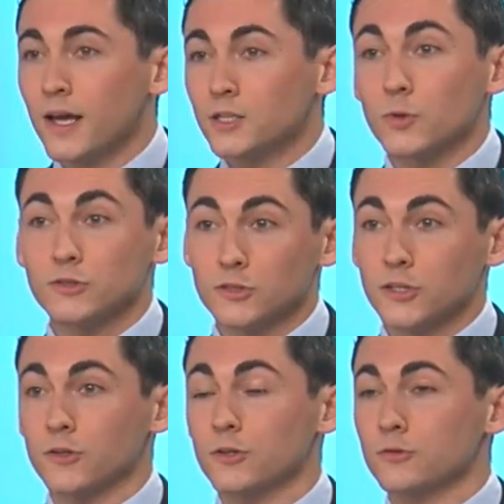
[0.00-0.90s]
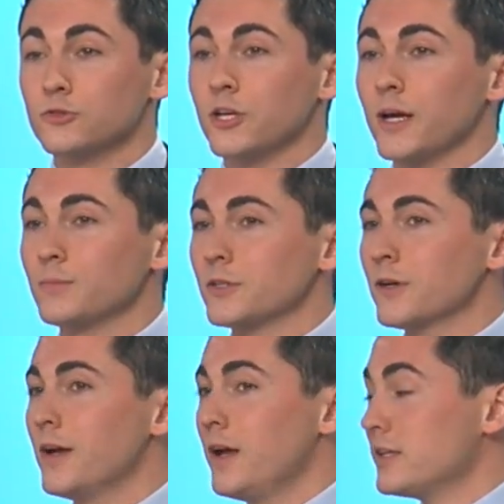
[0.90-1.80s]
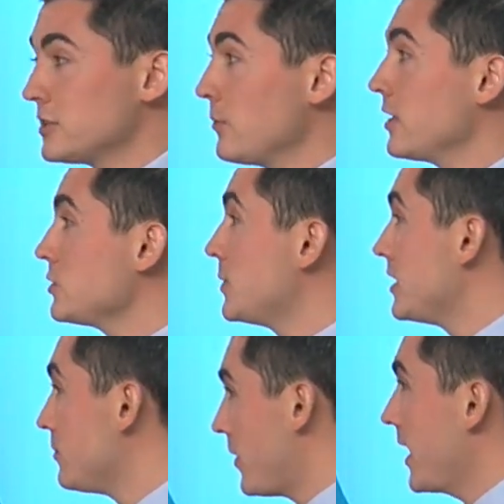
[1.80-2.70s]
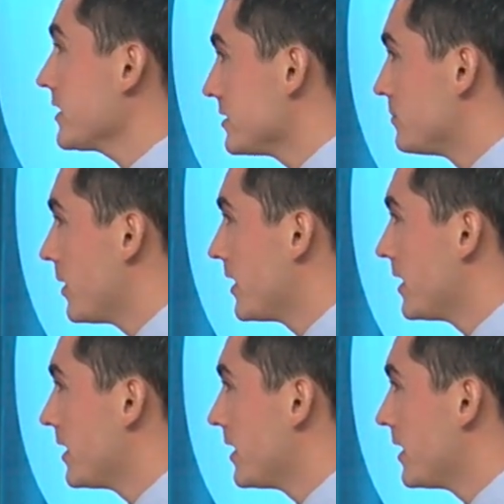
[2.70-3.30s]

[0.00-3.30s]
as well as the Syracuse chapter, and someone that's been impacted by